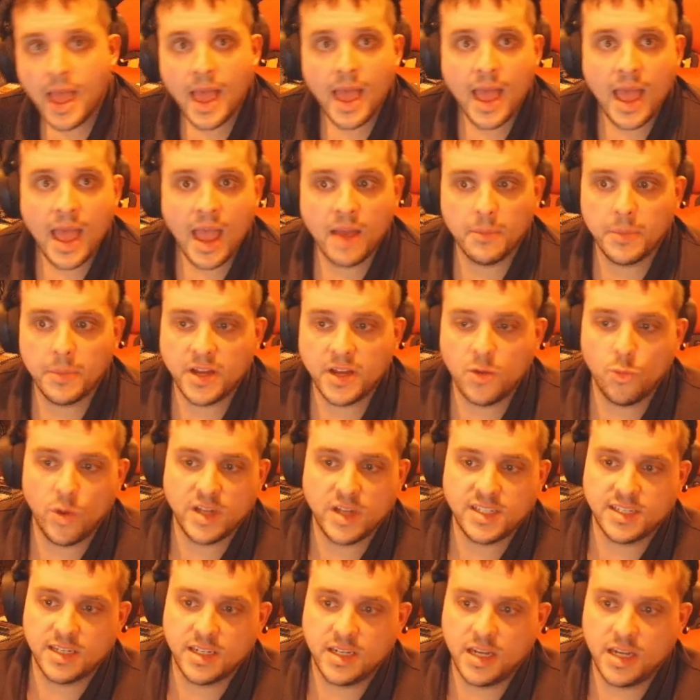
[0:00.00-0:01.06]
Hey everybody,
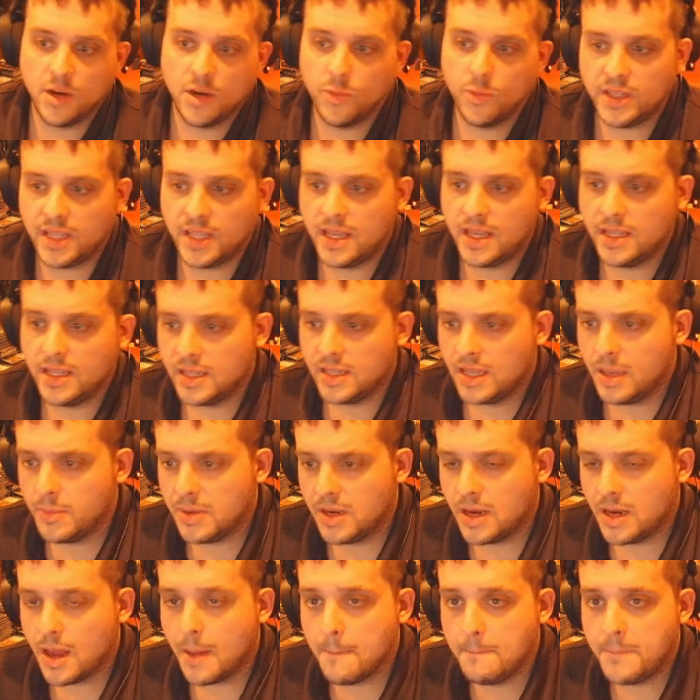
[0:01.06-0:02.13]
Weston here with the Hidden
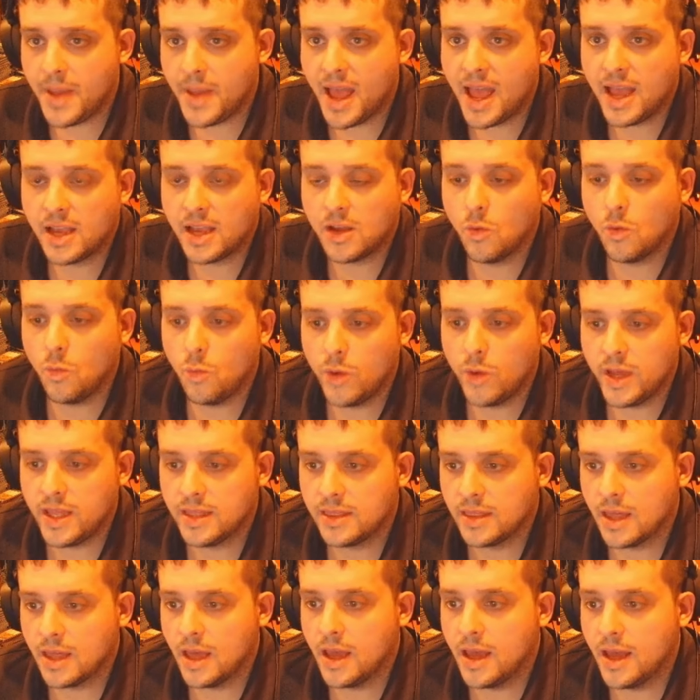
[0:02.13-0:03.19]
Gibbon, back
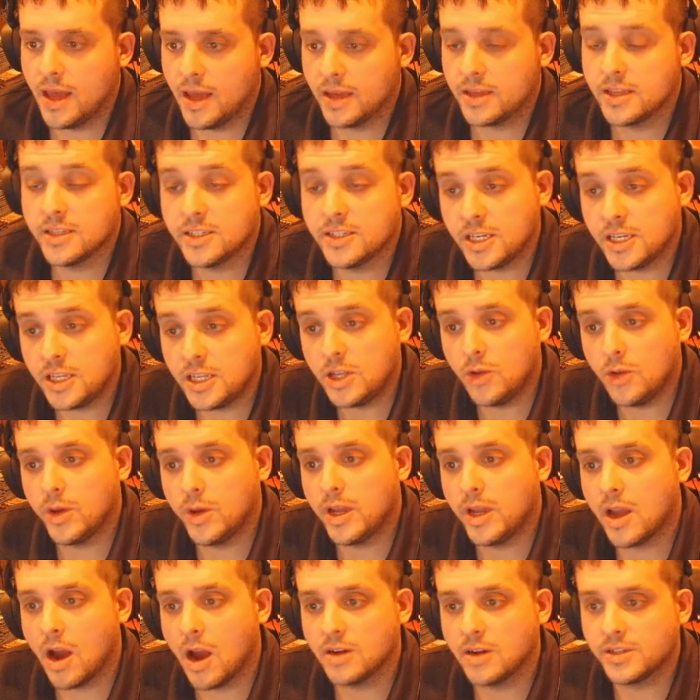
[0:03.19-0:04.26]
with
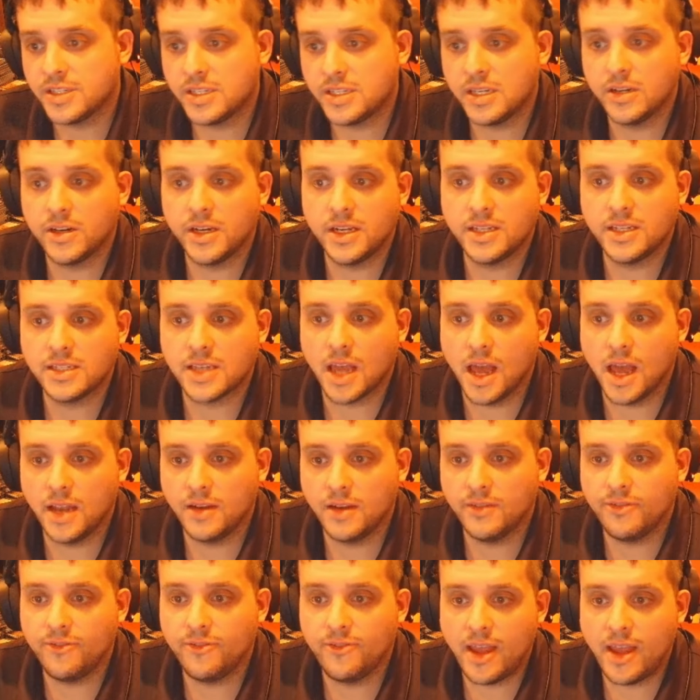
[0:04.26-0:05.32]
continuing our series
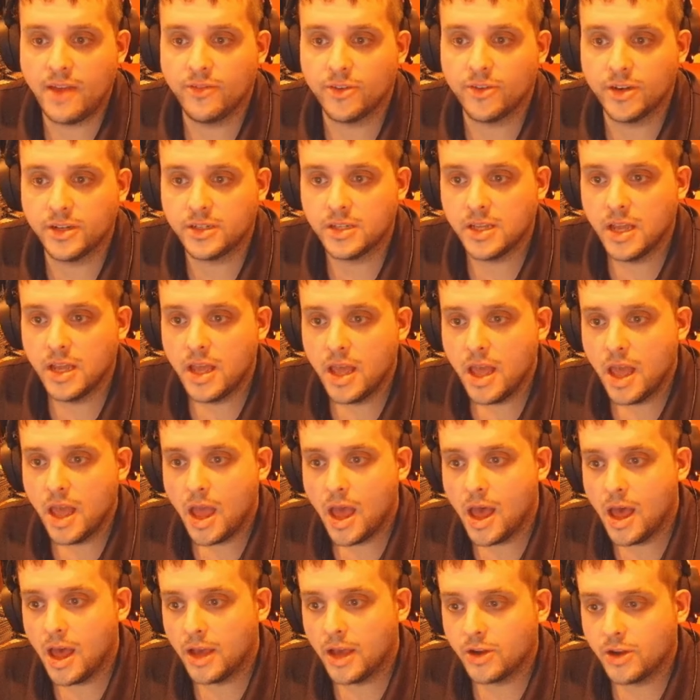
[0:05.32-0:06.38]
on favorite
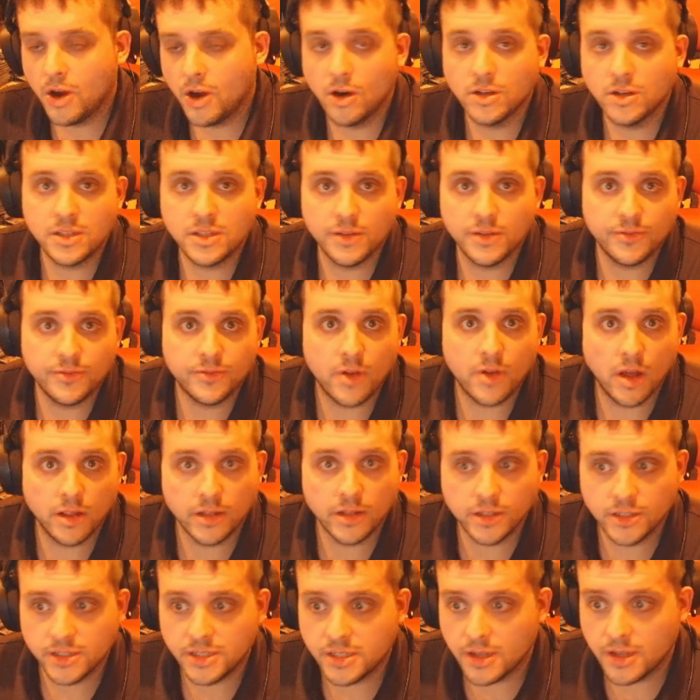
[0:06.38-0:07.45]
cards of
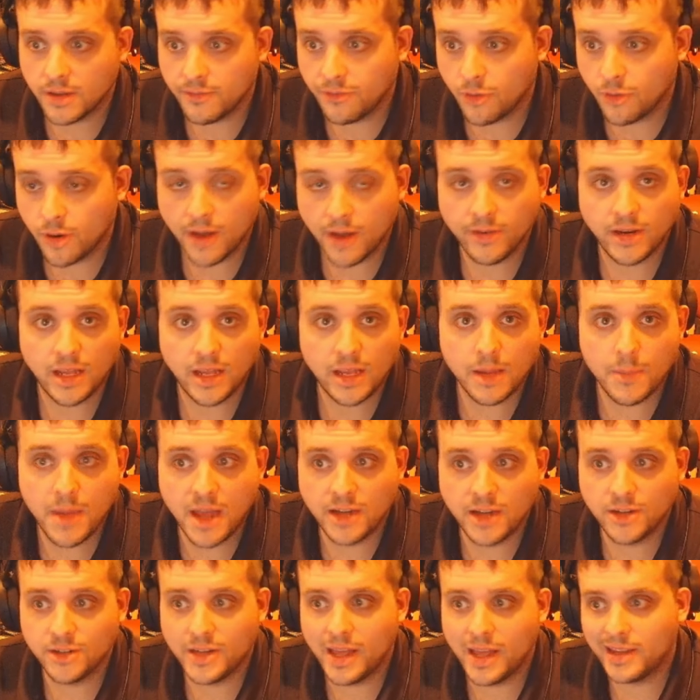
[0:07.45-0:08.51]
colors for any
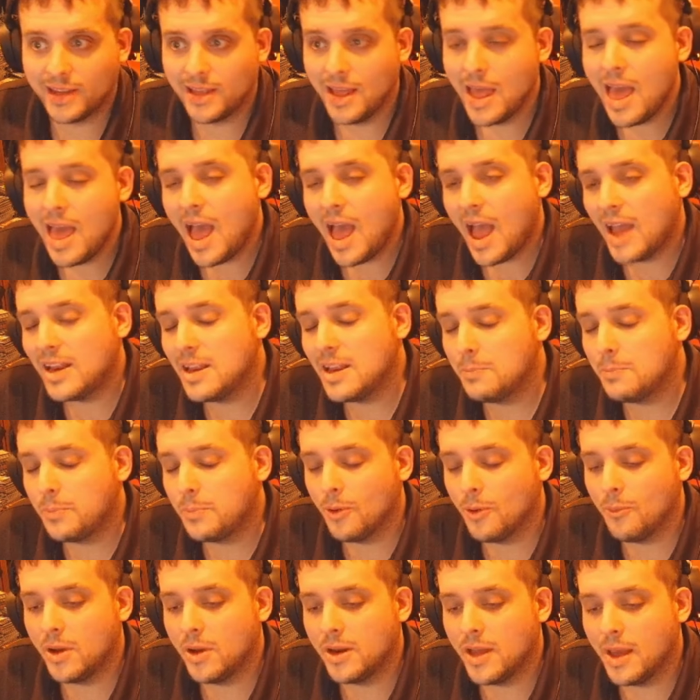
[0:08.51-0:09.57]
commander deck. I didn't
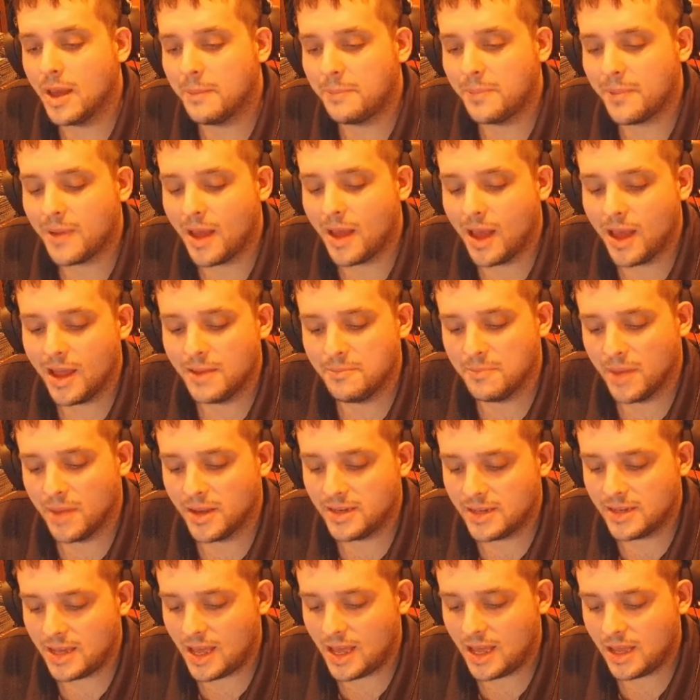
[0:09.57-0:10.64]
put one up on
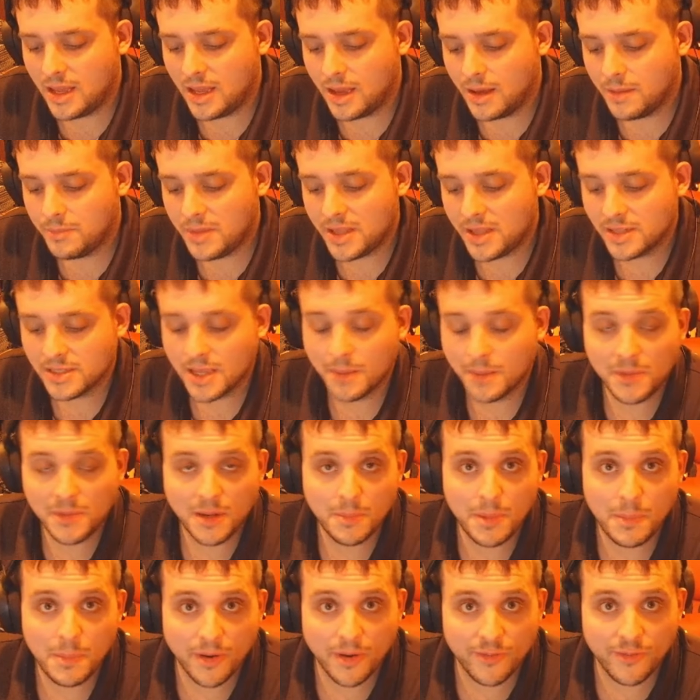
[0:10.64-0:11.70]
Monday because I'm going to
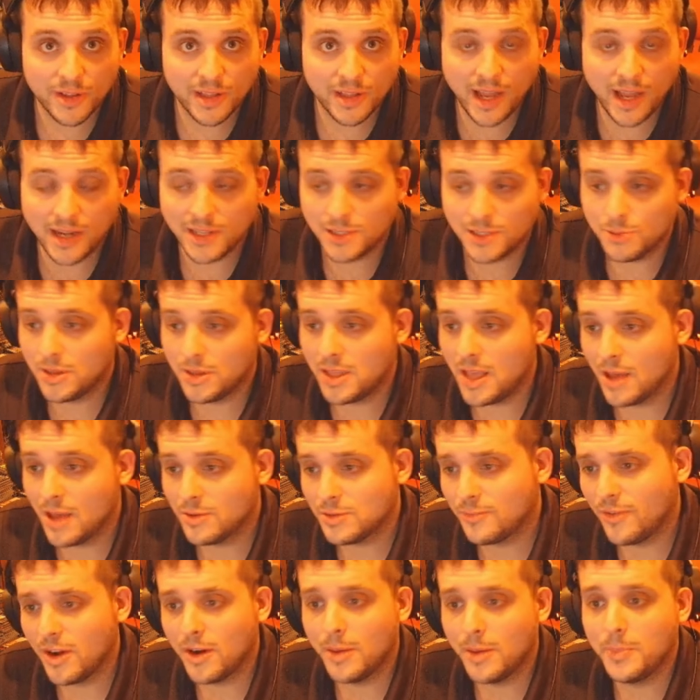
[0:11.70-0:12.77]
be perfectly honest with you. I
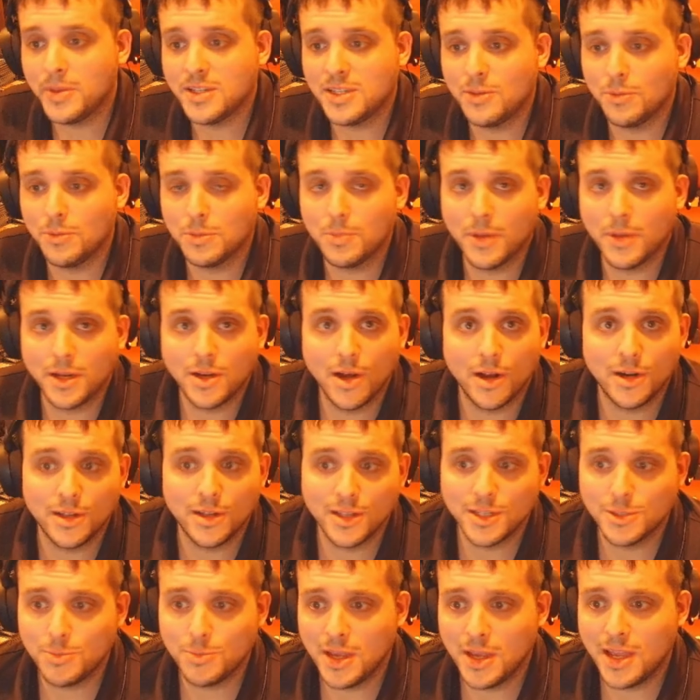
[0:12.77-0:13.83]
was very busy with my daughter
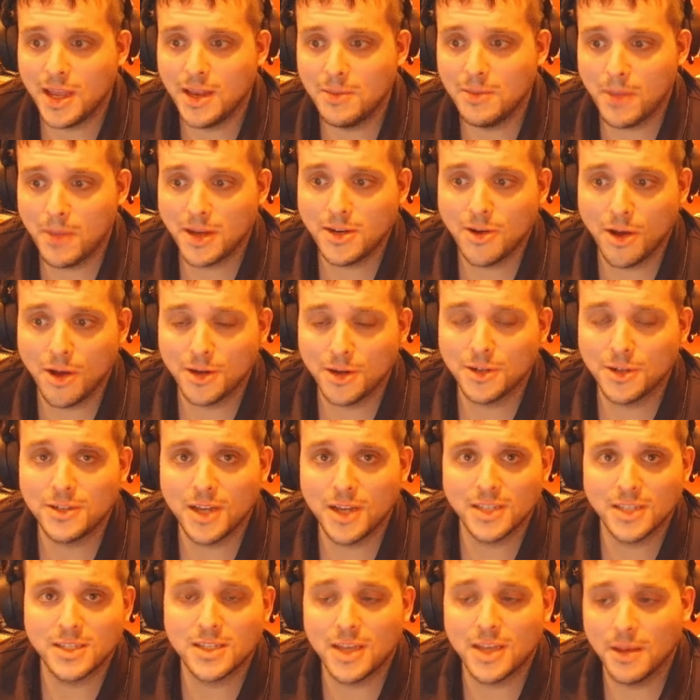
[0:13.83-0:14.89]
this weekend. My daughter
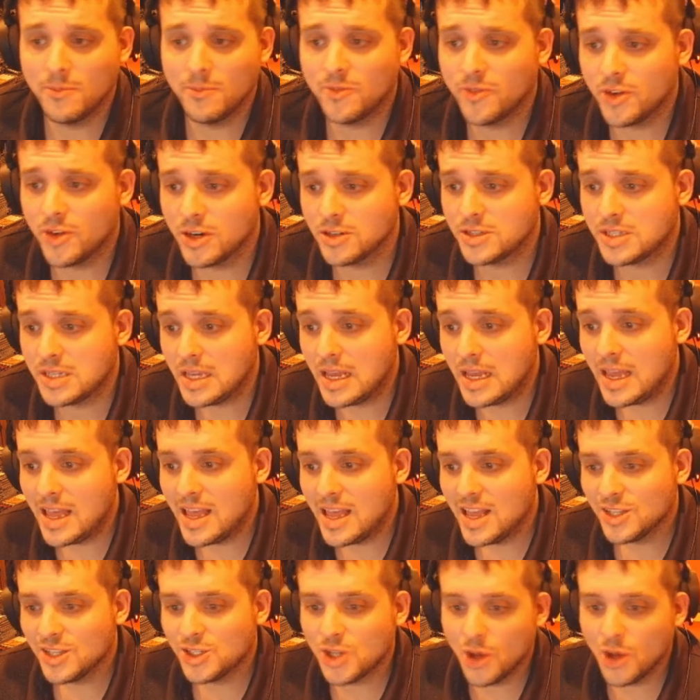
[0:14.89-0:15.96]
does come first,
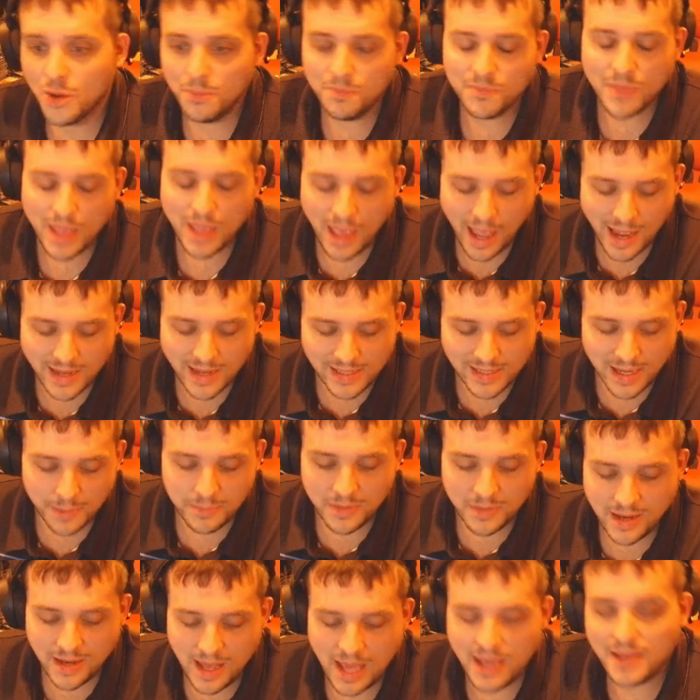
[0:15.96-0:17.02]
so I
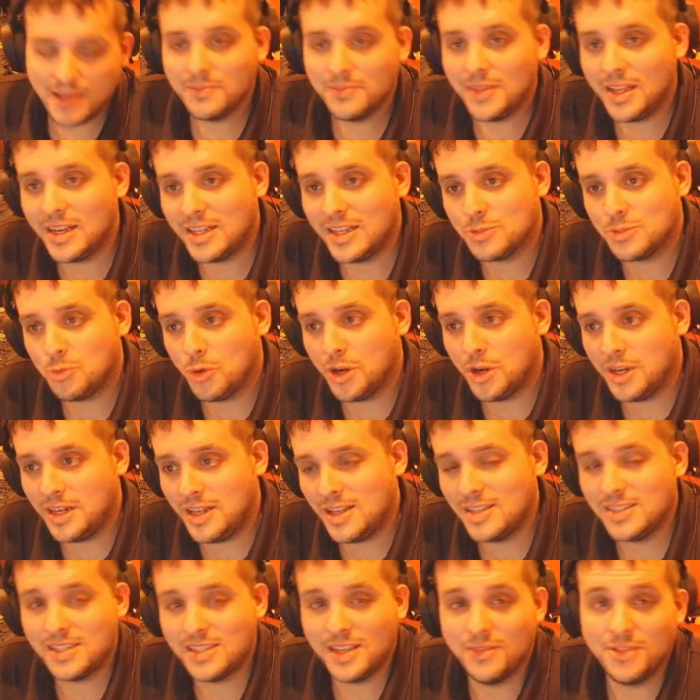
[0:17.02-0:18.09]
skipped a day. It is what it
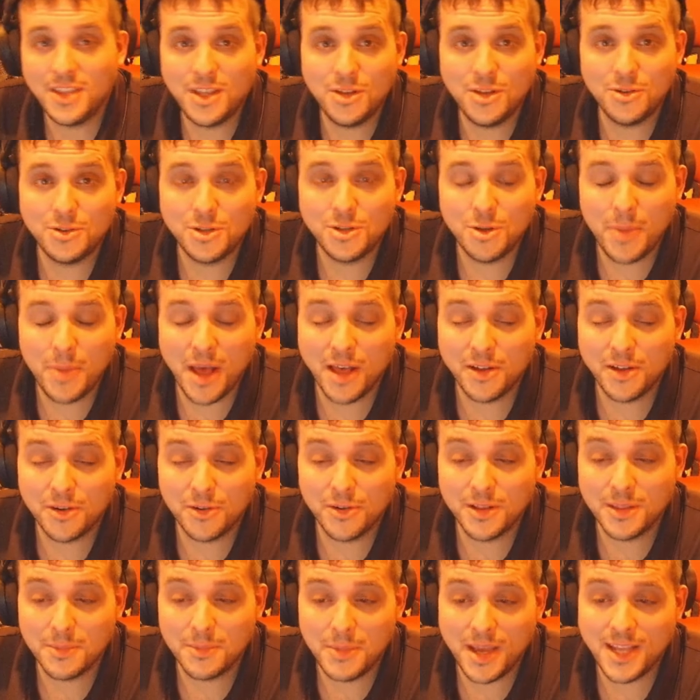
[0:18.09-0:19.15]
is. If the YouTube
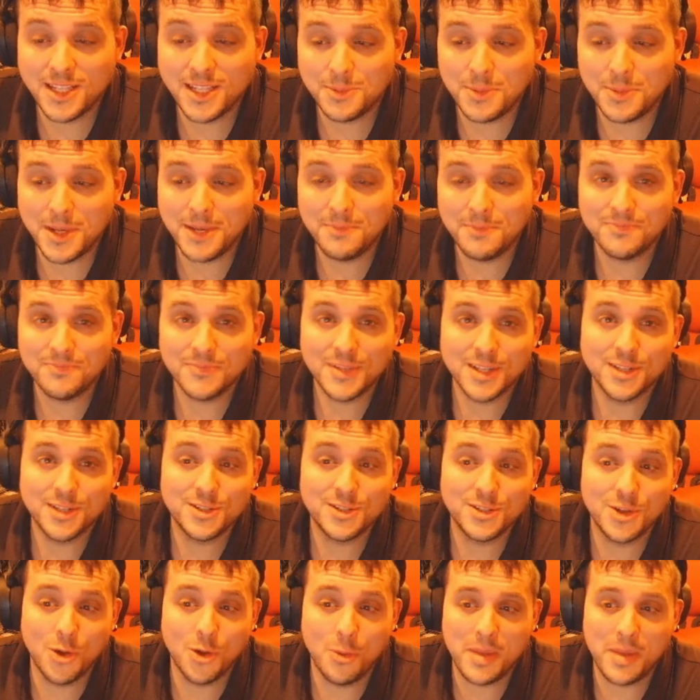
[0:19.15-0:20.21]
algorithm hates me,
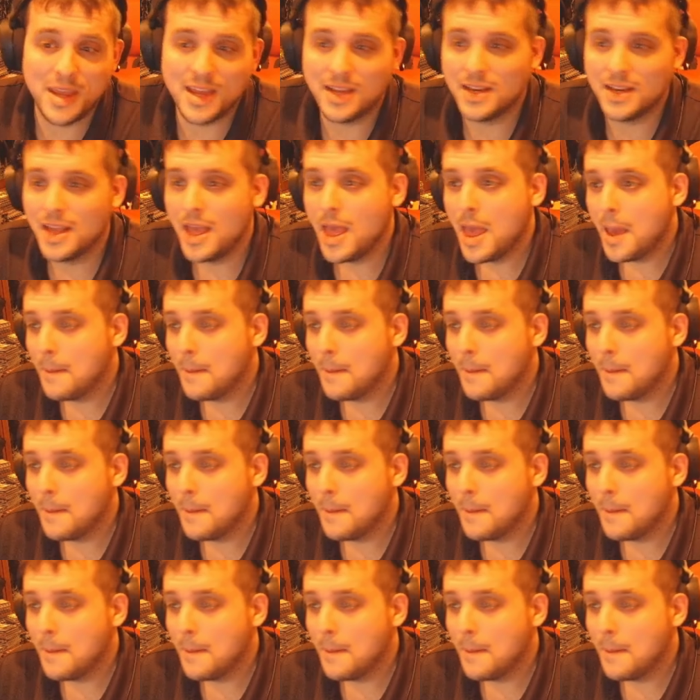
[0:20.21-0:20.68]
so be it.